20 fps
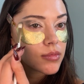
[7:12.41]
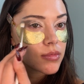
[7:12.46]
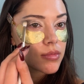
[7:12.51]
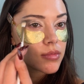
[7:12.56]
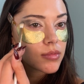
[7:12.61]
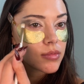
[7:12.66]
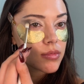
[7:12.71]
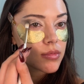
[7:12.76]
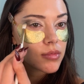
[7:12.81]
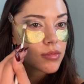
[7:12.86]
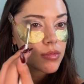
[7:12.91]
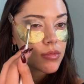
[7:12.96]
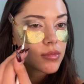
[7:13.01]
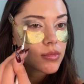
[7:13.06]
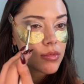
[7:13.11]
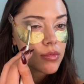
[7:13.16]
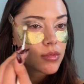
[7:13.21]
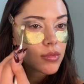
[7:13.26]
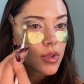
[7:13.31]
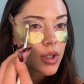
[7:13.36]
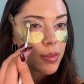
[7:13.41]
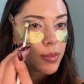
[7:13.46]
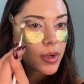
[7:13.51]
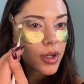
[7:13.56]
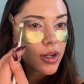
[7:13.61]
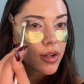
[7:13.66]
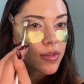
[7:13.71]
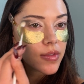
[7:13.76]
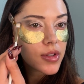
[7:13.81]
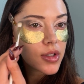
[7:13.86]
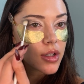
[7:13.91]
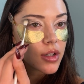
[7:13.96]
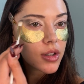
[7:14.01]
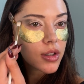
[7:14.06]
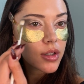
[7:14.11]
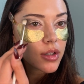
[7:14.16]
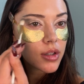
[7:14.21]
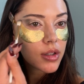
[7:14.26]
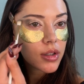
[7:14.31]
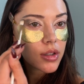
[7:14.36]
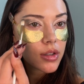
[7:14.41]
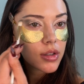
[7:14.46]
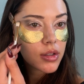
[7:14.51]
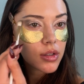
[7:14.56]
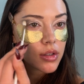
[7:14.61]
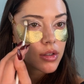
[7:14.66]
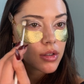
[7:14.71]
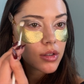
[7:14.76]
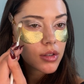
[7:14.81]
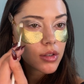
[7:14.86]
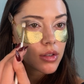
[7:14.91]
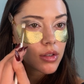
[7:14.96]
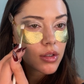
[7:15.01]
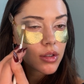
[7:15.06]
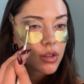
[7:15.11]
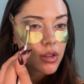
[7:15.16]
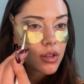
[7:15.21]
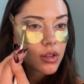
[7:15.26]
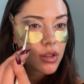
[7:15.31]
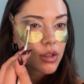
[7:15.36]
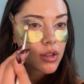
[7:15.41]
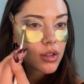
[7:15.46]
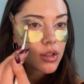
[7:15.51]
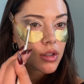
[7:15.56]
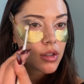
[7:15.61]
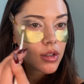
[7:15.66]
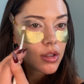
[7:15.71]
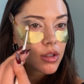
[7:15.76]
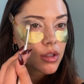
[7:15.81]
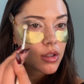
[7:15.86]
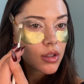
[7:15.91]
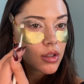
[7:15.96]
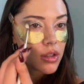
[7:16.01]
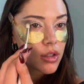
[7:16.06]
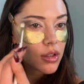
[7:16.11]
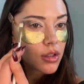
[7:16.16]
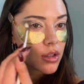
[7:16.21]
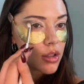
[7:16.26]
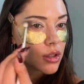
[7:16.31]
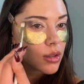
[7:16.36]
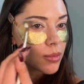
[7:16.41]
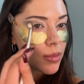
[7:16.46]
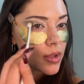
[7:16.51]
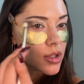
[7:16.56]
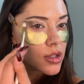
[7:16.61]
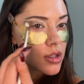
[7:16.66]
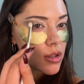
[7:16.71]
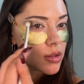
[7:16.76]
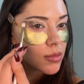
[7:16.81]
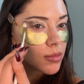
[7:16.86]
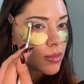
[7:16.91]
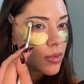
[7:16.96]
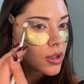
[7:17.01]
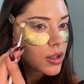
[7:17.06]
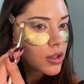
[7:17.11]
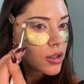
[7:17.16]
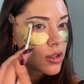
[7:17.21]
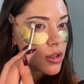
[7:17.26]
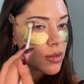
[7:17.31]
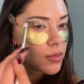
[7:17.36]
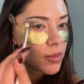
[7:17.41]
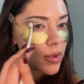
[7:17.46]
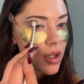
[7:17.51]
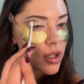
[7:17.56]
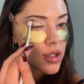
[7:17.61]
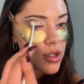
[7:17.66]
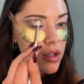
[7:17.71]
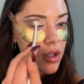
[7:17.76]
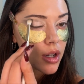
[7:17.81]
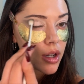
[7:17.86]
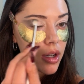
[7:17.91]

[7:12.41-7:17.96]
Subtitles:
I might have done a little bit too much, but it's good.